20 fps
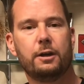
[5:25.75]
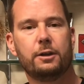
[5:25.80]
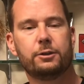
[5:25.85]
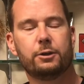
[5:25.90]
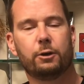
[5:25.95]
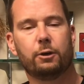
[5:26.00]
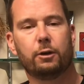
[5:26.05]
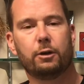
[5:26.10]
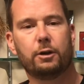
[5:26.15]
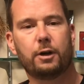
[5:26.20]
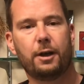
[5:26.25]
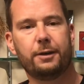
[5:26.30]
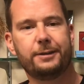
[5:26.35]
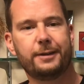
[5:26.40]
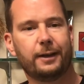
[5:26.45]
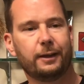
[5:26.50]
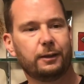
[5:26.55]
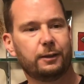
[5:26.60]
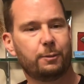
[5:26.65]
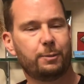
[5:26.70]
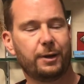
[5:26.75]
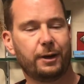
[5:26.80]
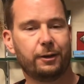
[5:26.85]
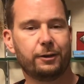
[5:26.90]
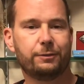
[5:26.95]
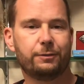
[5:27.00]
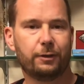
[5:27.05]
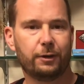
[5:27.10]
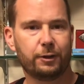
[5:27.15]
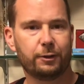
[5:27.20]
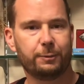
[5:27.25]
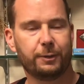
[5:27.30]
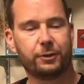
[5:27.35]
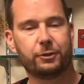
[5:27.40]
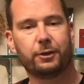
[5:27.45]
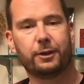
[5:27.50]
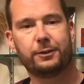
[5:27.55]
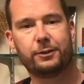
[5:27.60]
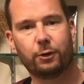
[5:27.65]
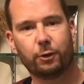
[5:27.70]
So contact the parents first, make
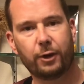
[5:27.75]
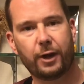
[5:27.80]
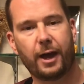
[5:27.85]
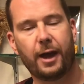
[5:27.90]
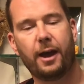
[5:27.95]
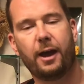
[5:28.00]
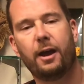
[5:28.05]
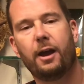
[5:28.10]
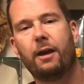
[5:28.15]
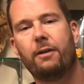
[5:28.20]
sure it's okay,